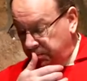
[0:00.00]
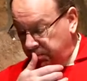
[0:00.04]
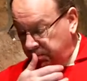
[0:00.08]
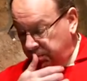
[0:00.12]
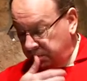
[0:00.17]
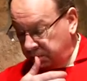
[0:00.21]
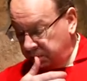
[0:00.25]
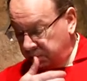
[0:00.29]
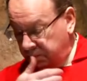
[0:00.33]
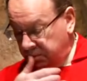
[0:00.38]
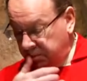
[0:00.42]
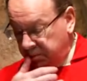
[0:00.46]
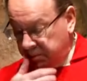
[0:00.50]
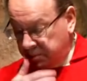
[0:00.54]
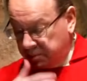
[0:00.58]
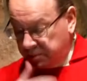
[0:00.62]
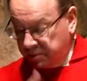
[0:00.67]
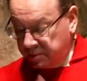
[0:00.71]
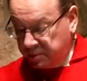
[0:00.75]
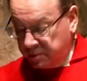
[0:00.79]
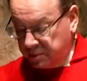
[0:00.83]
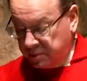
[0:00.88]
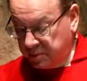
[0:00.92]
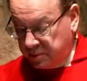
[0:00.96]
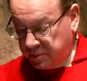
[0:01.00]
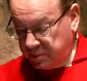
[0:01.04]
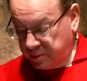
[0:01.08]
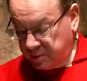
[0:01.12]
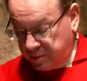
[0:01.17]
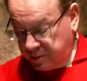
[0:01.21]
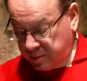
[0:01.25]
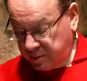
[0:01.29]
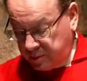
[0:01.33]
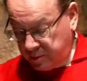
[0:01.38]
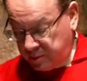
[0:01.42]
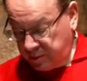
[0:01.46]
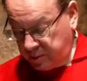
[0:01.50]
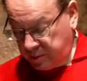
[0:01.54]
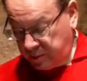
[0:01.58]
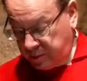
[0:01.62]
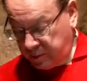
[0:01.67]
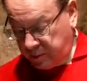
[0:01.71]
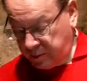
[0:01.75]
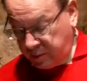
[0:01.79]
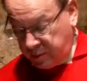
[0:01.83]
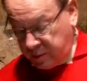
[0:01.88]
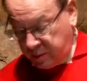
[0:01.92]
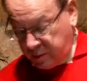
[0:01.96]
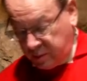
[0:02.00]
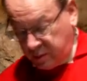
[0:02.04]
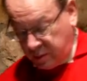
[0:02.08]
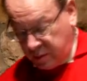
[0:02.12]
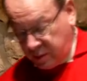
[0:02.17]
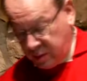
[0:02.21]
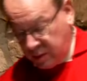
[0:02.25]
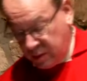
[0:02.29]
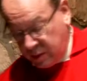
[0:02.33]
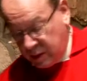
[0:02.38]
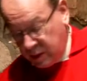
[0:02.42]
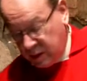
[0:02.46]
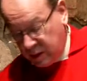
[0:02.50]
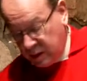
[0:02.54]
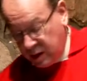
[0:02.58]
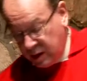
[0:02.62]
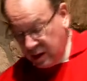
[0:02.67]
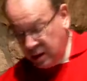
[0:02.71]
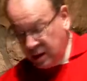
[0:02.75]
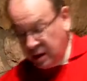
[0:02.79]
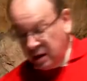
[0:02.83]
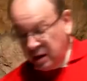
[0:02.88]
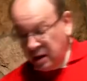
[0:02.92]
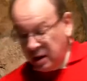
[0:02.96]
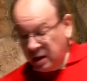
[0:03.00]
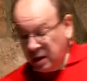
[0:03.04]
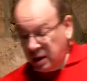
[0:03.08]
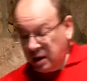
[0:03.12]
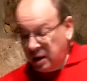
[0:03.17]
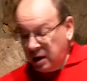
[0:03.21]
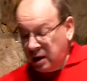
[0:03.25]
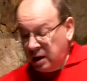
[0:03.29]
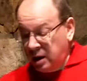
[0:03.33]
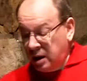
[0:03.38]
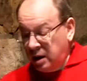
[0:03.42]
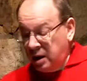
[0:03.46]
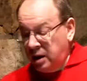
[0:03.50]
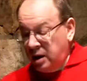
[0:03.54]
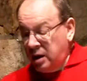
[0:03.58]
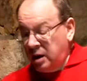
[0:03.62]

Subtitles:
(no one is talking)